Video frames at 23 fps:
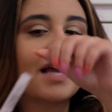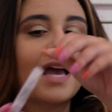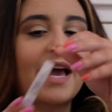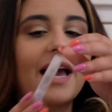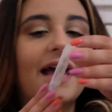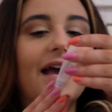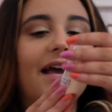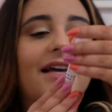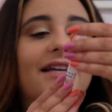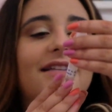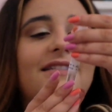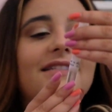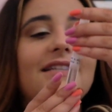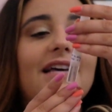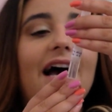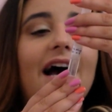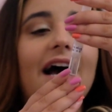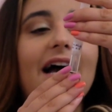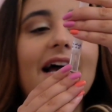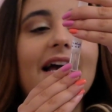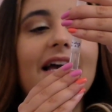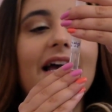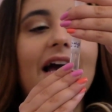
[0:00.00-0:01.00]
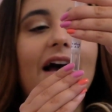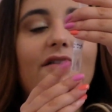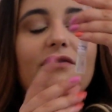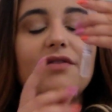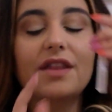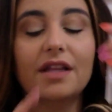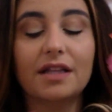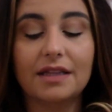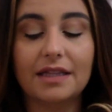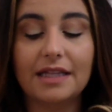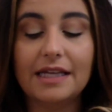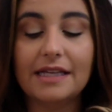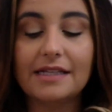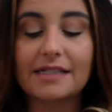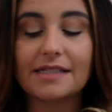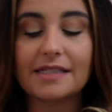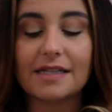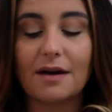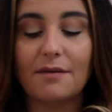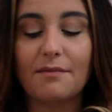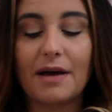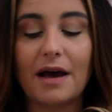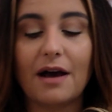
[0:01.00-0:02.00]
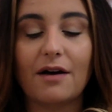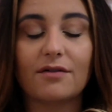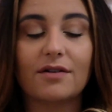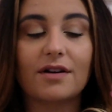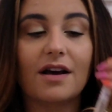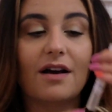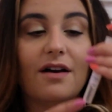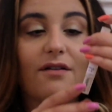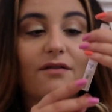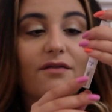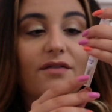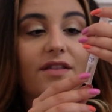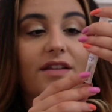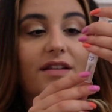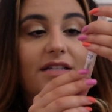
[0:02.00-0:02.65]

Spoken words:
And I have the least amount of